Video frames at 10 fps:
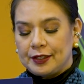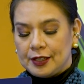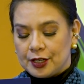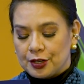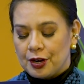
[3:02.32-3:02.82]

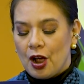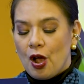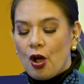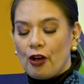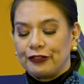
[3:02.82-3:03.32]
year
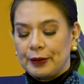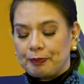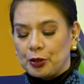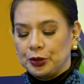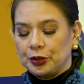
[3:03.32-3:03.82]
of the
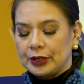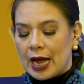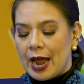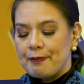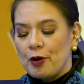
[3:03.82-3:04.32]

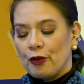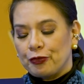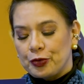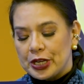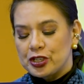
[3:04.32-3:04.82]
prototype of
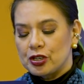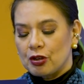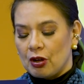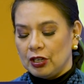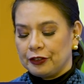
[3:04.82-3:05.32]
which
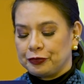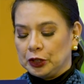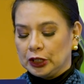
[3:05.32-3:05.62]
colorful